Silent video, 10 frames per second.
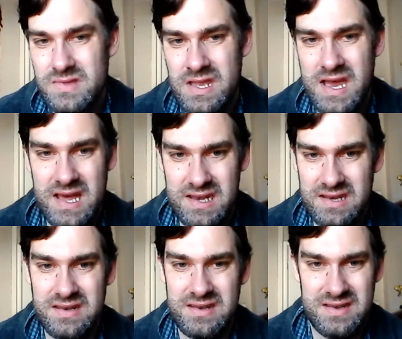
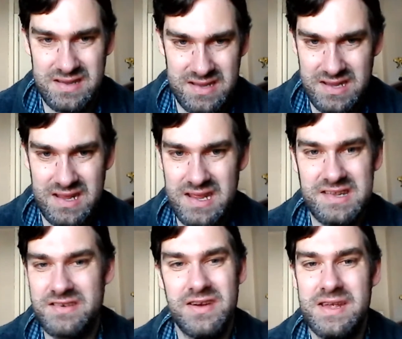and
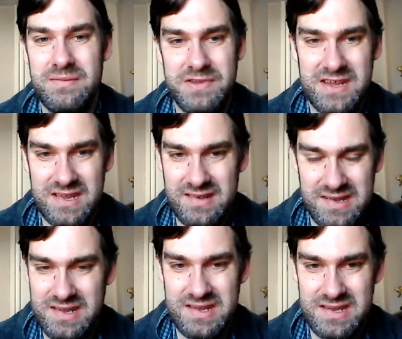it's great
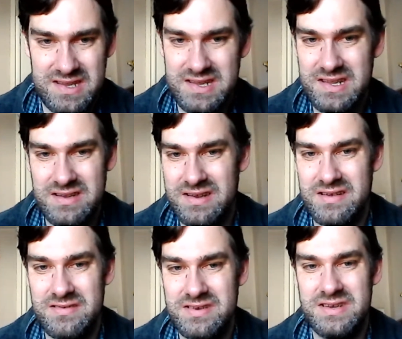because, you
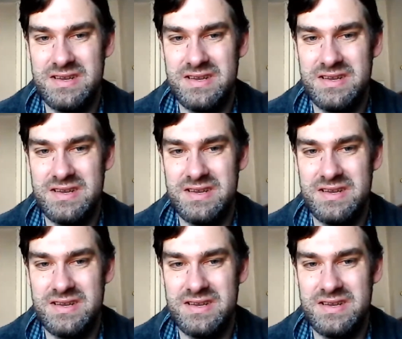know,